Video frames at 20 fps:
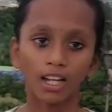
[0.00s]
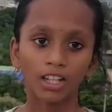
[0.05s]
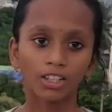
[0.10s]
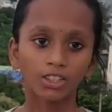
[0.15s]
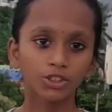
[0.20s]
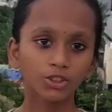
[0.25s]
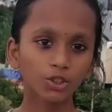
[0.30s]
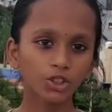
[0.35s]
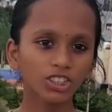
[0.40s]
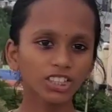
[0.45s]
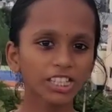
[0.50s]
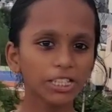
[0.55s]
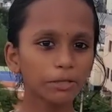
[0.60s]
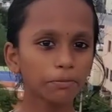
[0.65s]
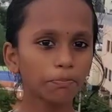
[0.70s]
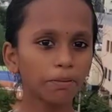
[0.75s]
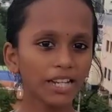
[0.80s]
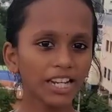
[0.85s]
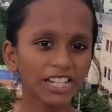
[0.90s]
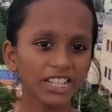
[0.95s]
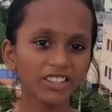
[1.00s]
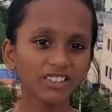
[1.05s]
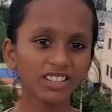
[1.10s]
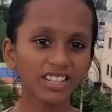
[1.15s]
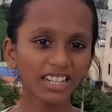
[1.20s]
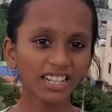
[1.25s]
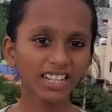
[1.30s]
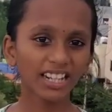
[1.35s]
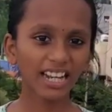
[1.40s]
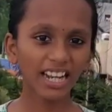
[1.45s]
So this
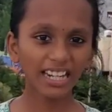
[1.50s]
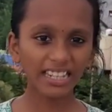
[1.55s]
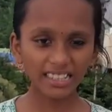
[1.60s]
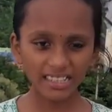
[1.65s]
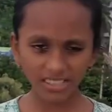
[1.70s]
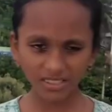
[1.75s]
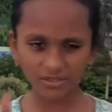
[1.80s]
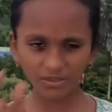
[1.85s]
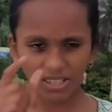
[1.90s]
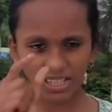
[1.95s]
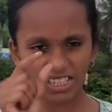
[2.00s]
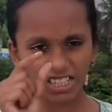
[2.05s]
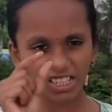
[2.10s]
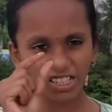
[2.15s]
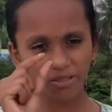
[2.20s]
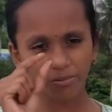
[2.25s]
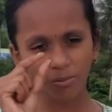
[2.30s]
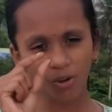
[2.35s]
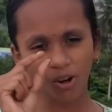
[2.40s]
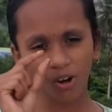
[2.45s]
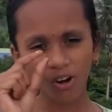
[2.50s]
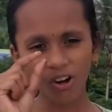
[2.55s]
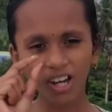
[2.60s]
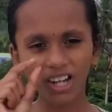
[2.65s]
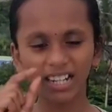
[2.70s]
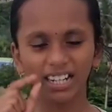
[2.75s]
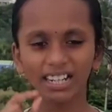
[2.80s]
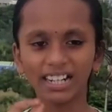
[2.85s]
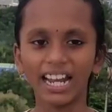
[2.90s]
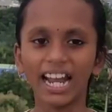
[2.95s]
pituitary gland is very
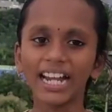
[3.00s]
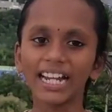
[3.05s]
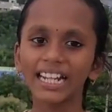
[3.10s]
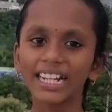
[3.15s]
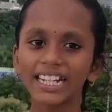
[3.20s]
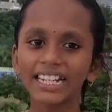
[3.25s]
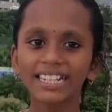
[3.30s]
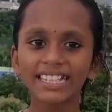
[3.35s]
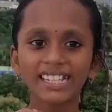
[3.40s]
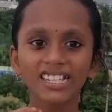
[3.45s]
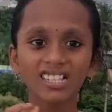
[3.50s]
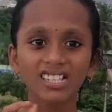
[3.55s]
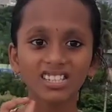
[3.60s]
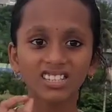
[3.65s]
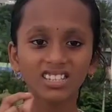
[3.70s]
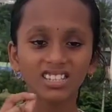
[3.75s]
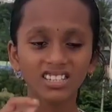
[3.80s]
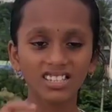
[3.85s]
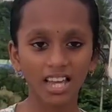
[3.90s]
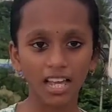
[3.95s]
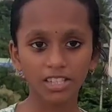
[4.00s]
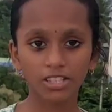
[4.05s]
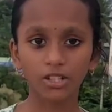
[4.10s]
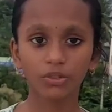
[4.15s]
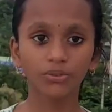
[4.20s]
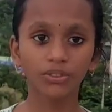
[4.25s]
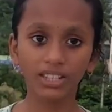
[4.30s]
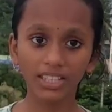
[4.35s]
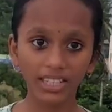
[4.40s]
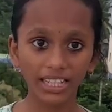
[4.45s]
small gland. It is the size
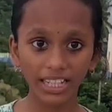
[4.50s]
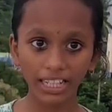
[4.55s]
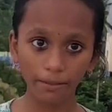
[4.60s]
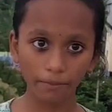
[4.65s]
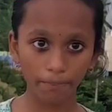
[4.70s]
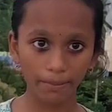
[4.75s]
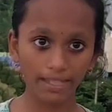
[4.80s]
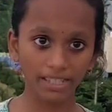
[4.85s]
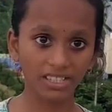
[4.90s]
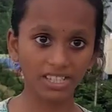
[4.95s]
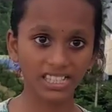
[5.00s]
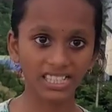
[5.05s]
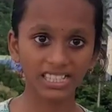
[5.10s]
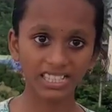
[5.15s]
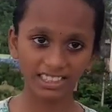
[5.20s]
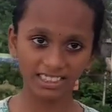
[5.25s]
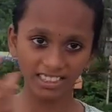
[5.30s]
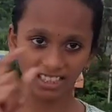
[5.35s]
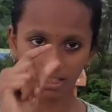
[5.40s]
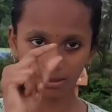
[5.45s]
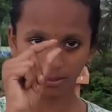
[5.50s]
of a green piece, this